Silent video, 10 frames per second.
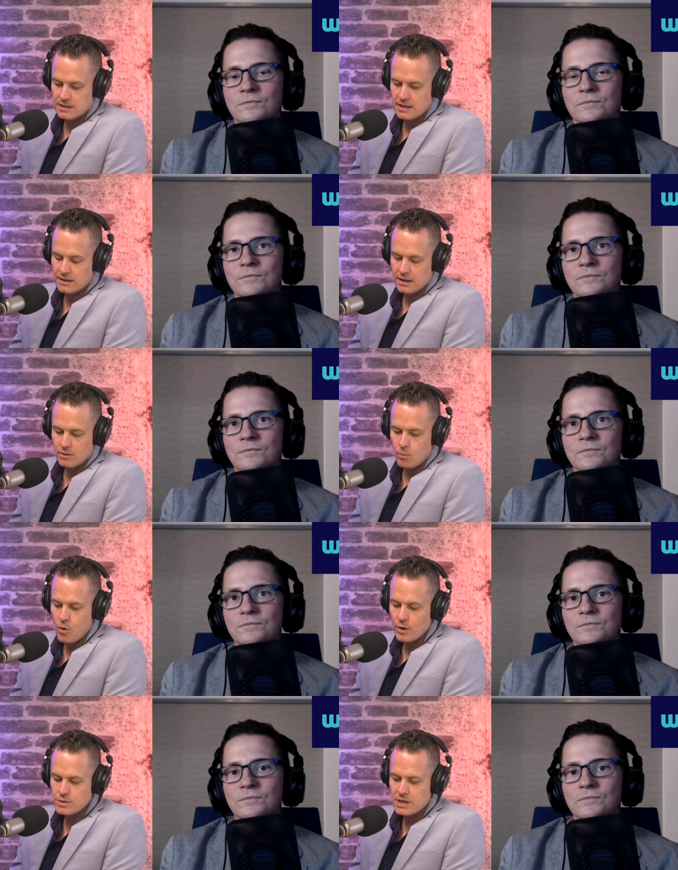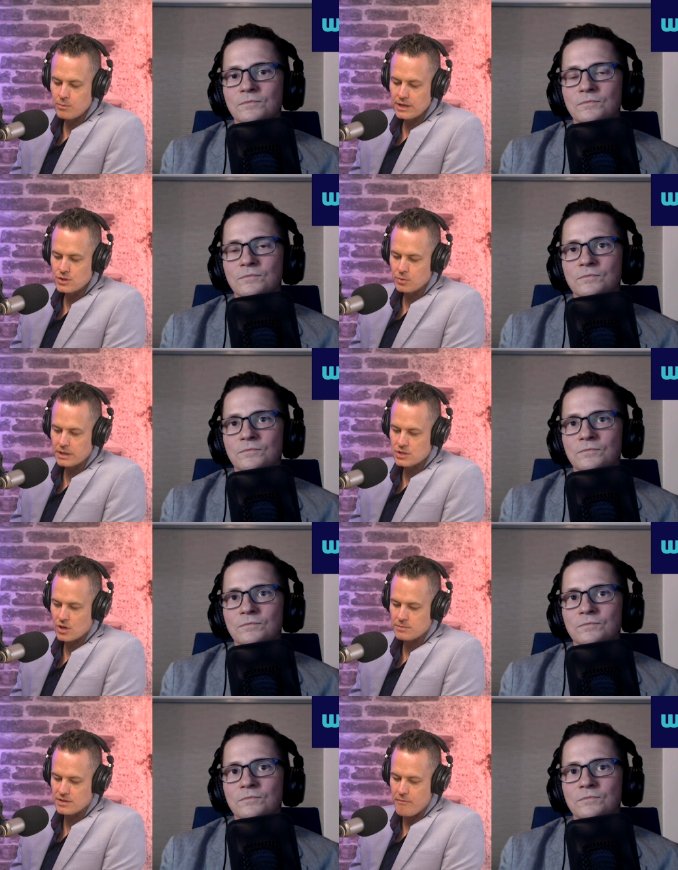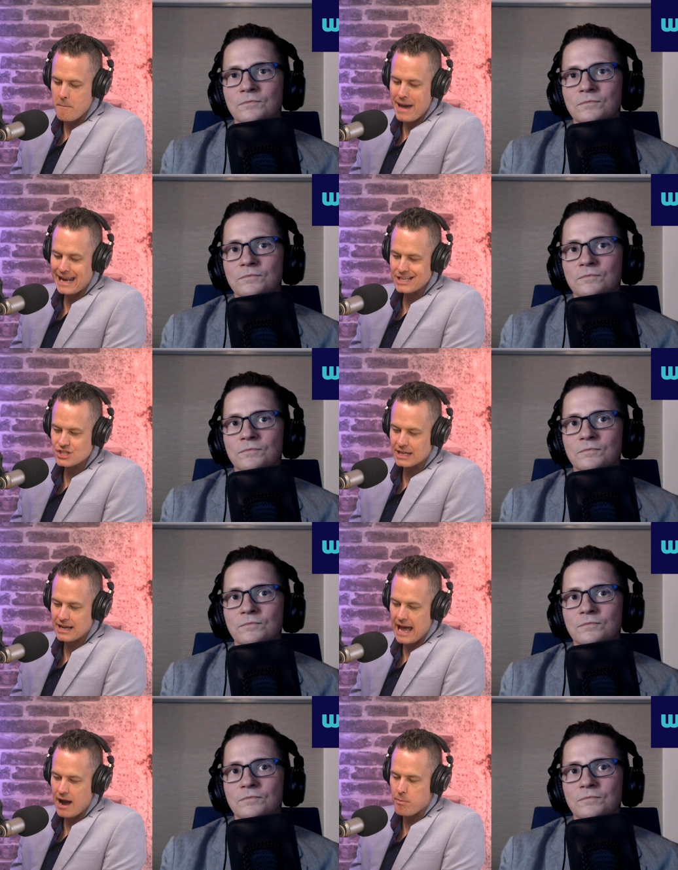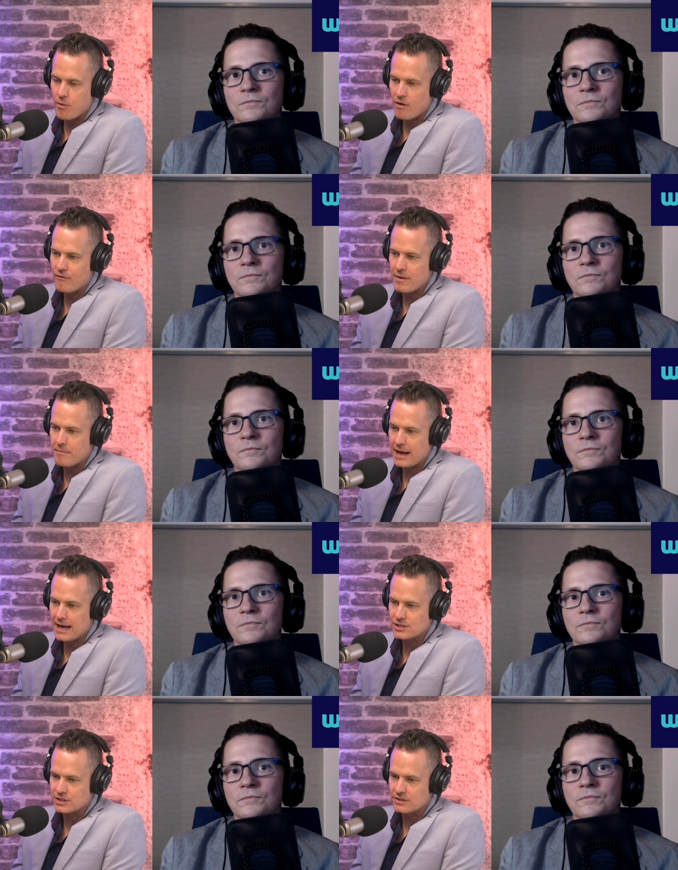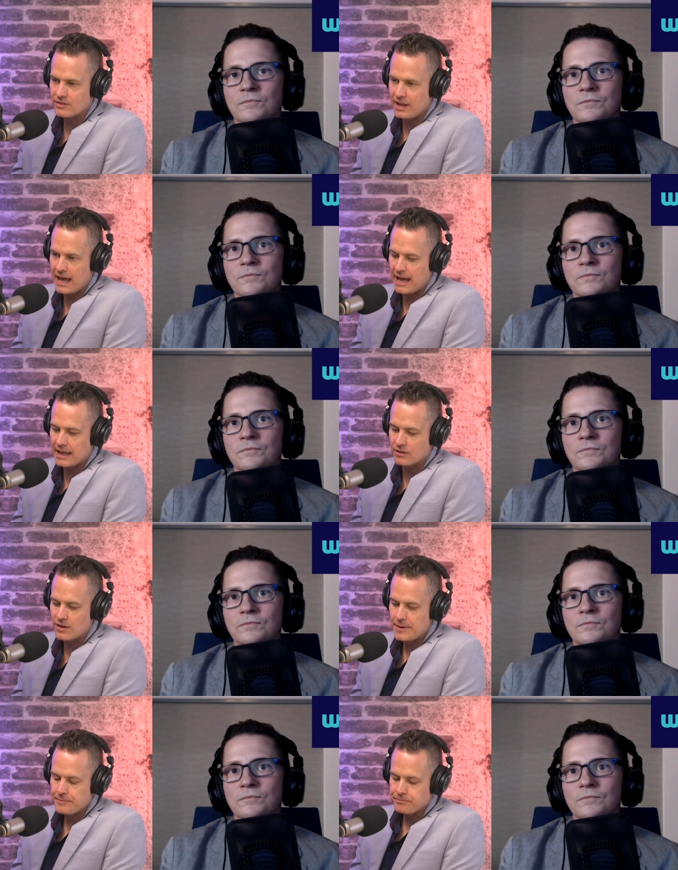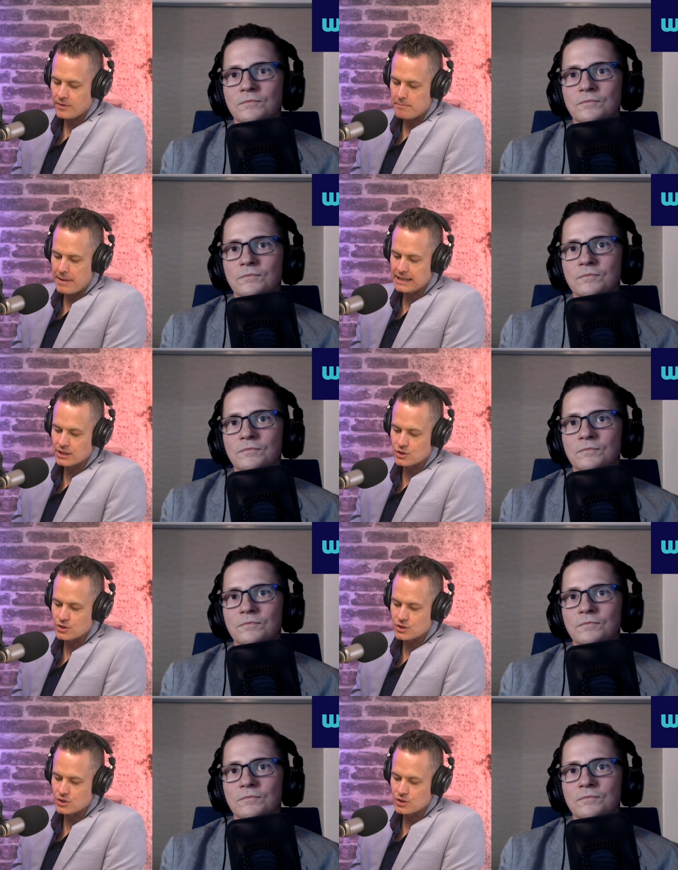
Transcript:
Speaker 1: get, what else can we do in terms of managing our profit margins and making